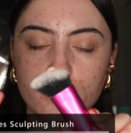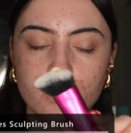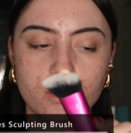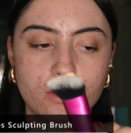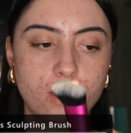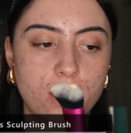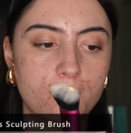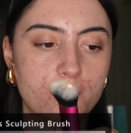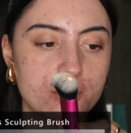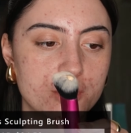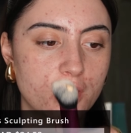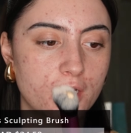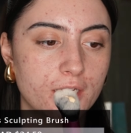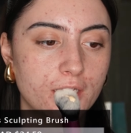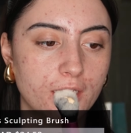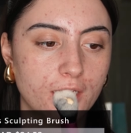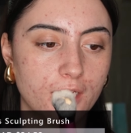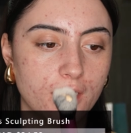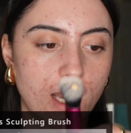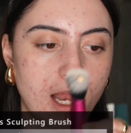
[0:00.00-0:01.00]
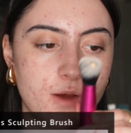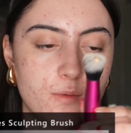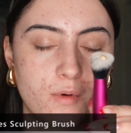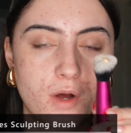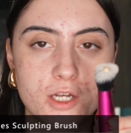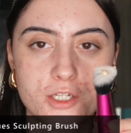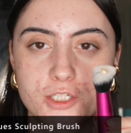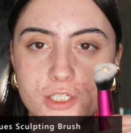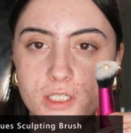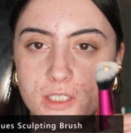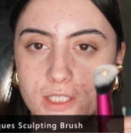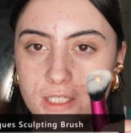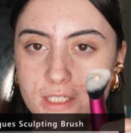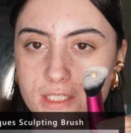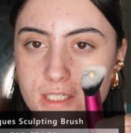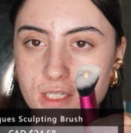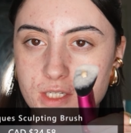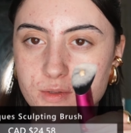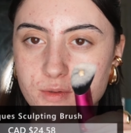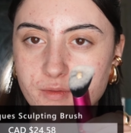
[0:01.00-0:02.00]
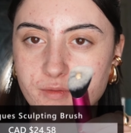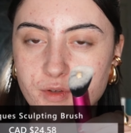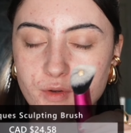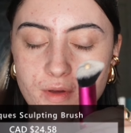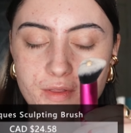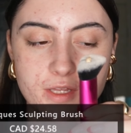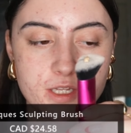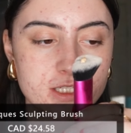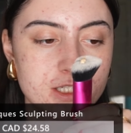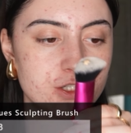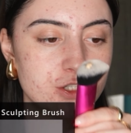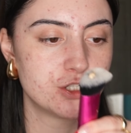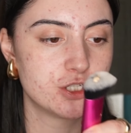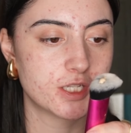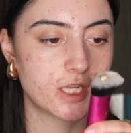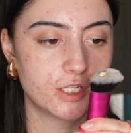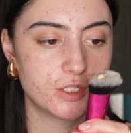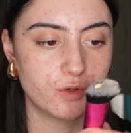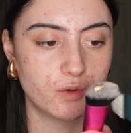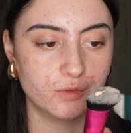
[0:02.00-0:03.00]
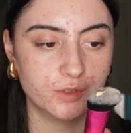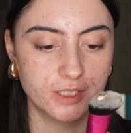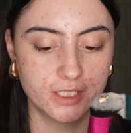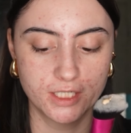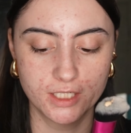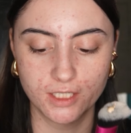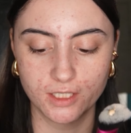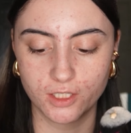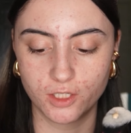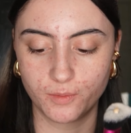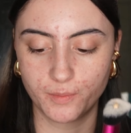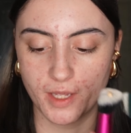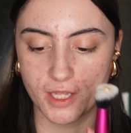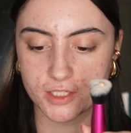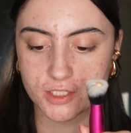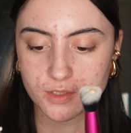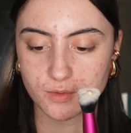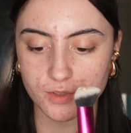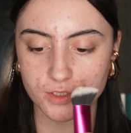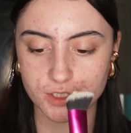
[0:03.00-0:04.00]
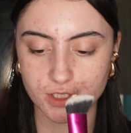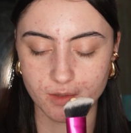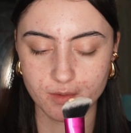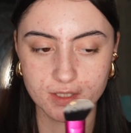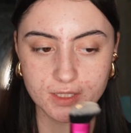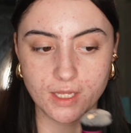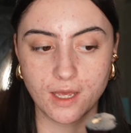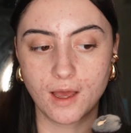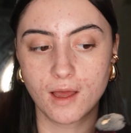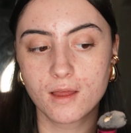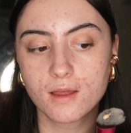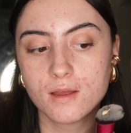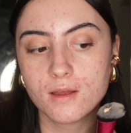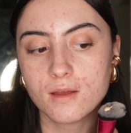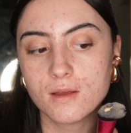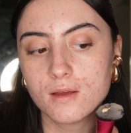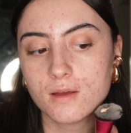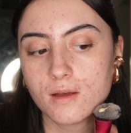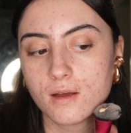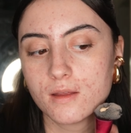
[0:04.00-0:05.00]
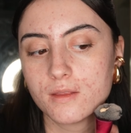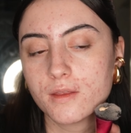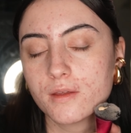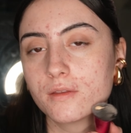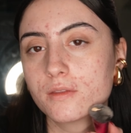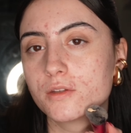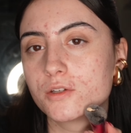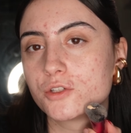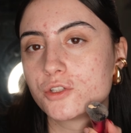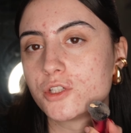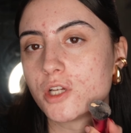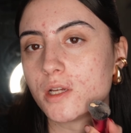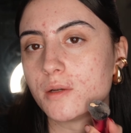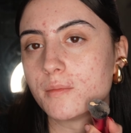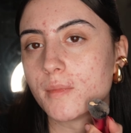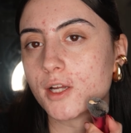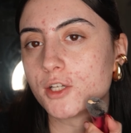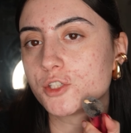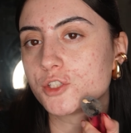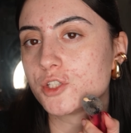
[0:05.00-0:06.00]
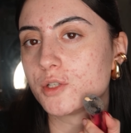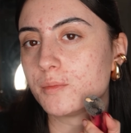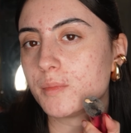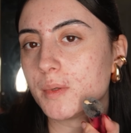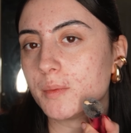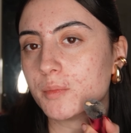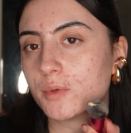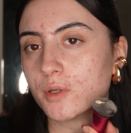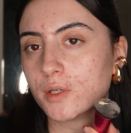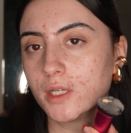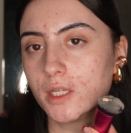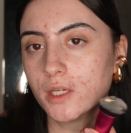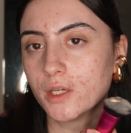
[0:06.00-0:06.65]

don't know how much I need. I watched Alicia's review on this and she said you only need a little bit, so we'll start with that think the shade match should be pretty